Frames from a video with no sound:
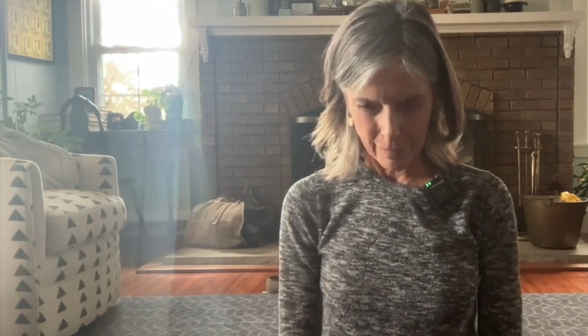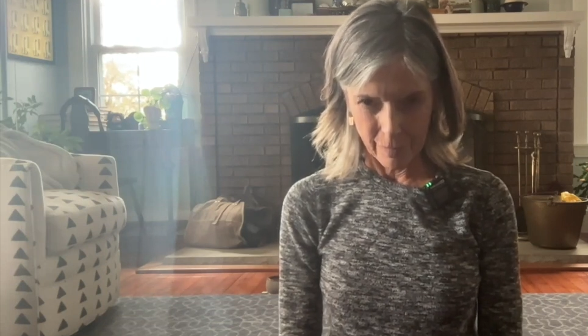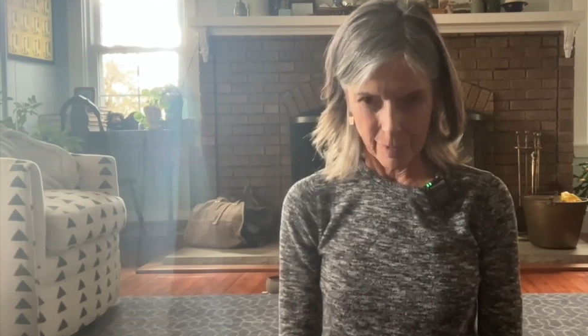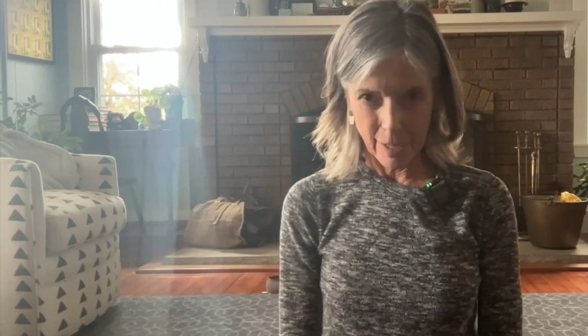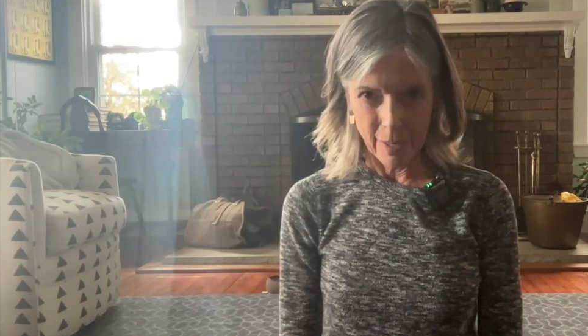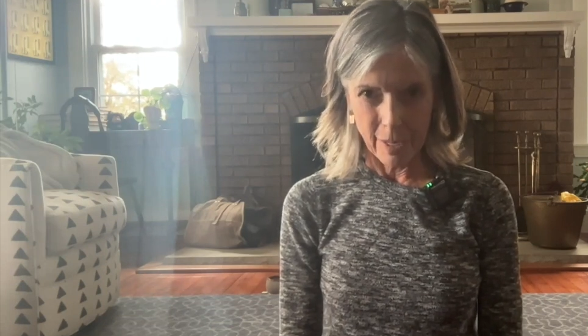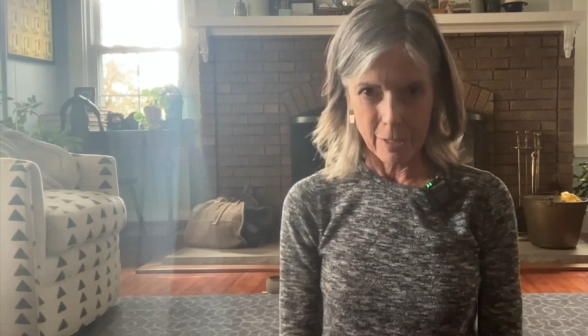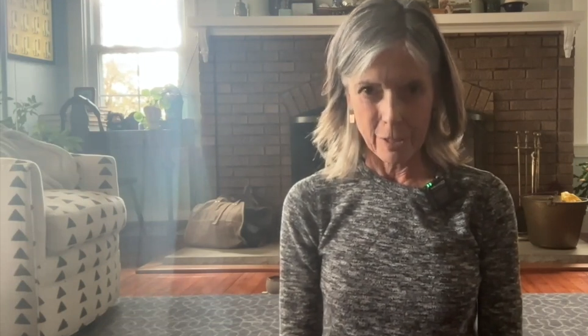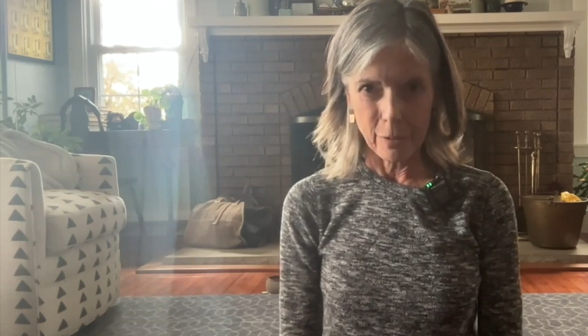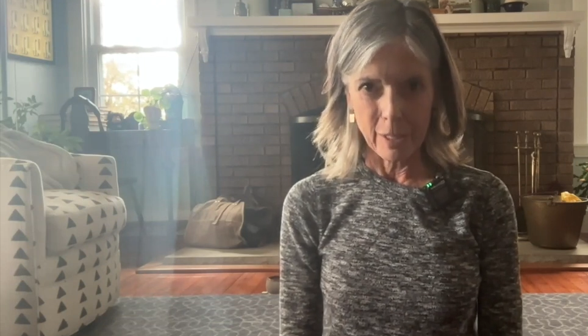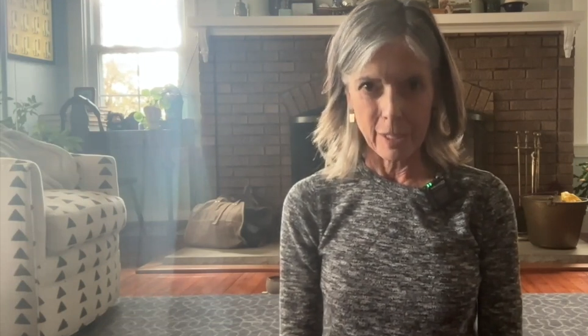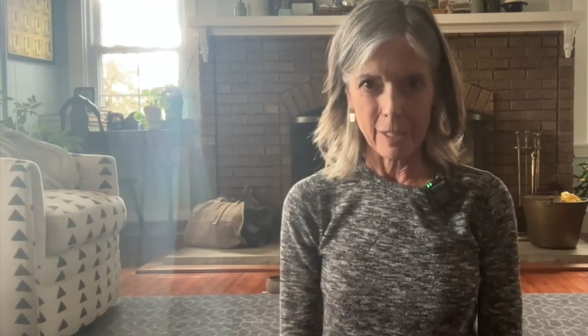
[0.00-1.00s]
And then as you
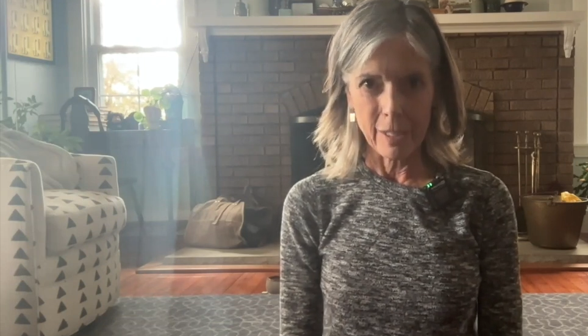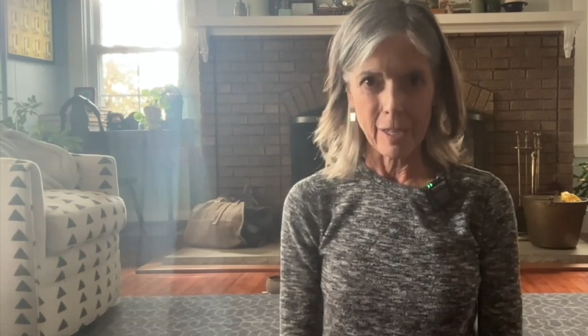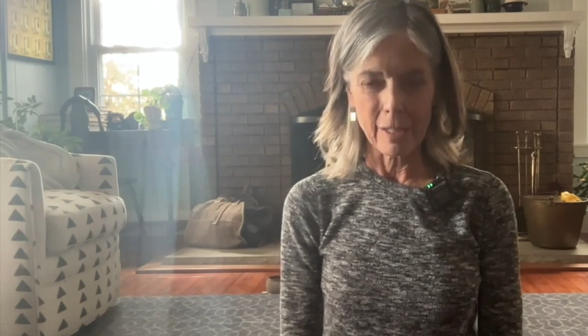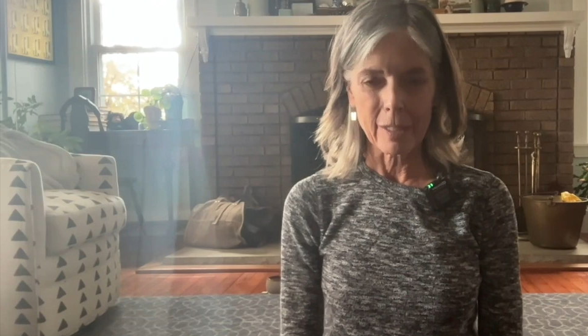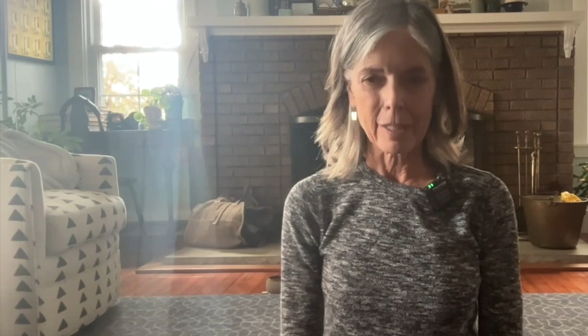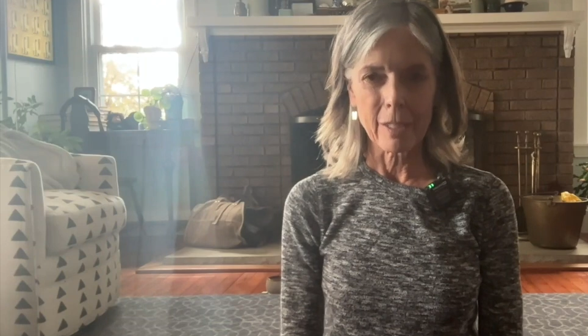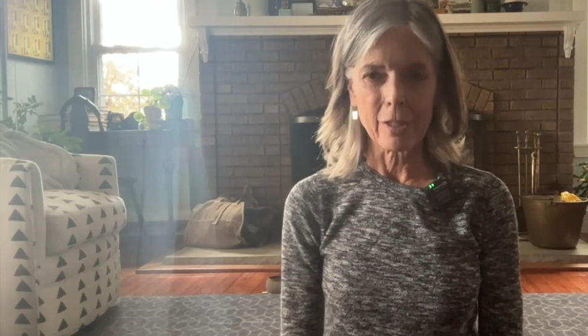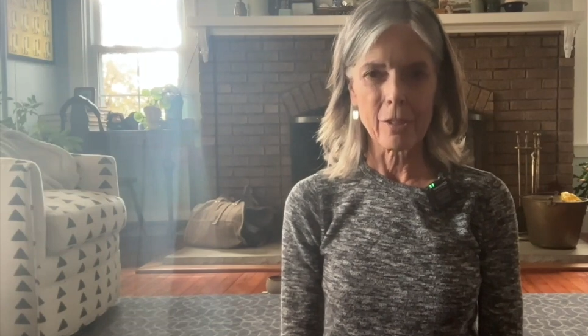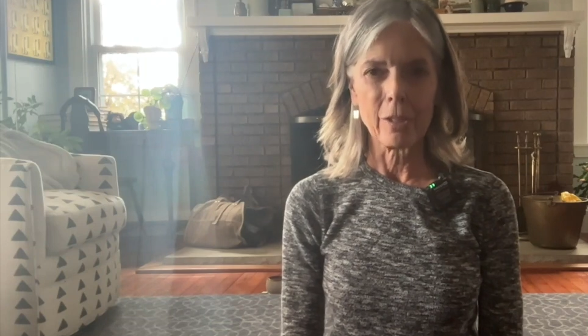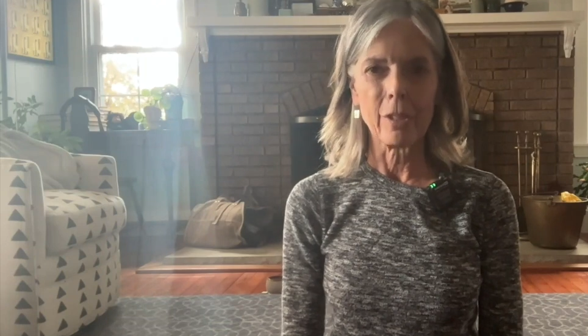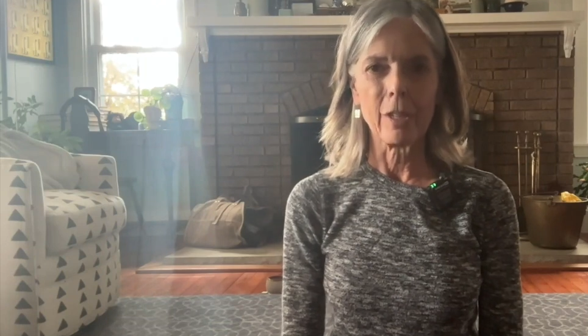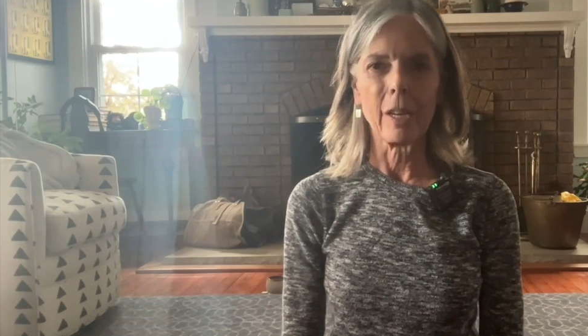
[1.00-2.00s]
inhale, center
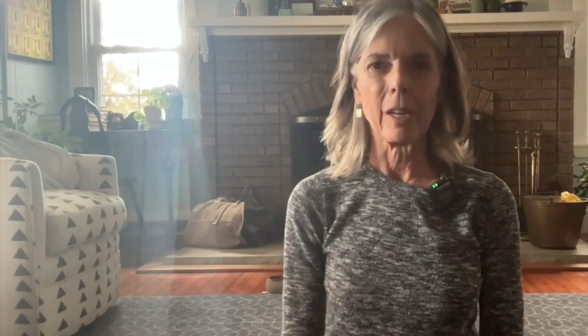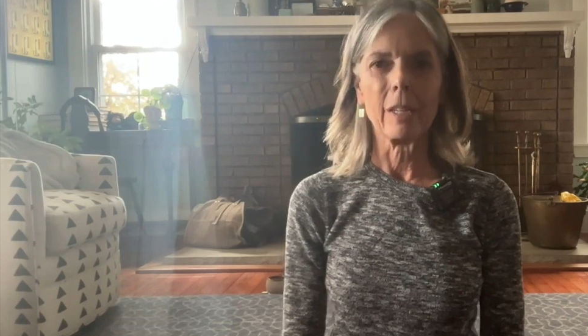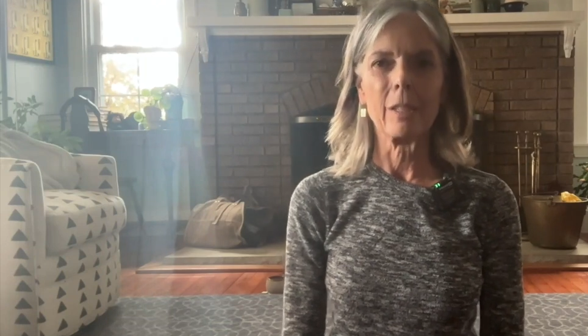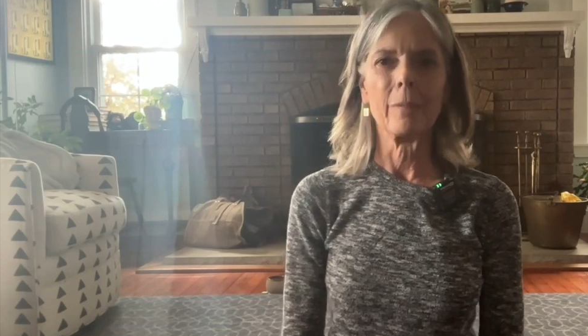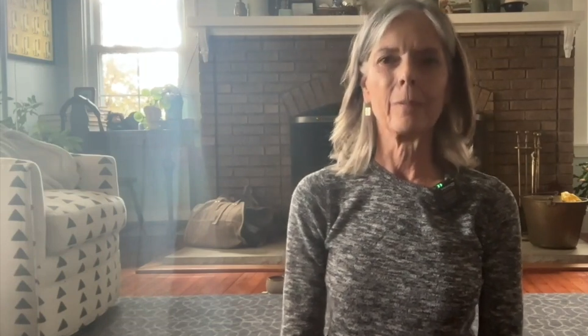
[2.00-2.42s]
your head. I'm